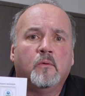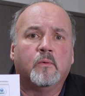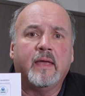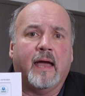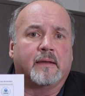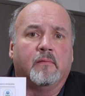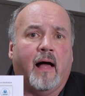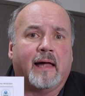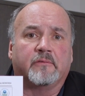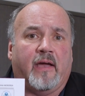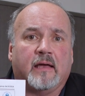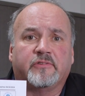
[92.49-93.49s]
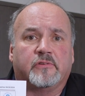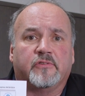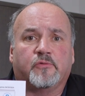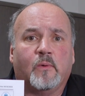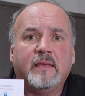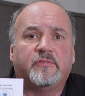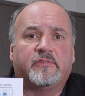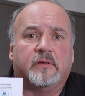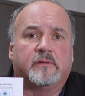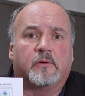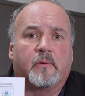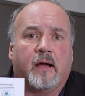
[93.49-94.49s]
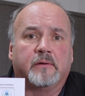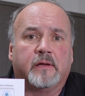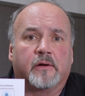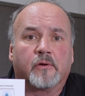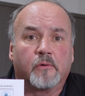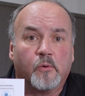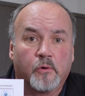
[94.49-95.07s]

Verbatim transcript: we had a lot of hazardous waste sitting around here,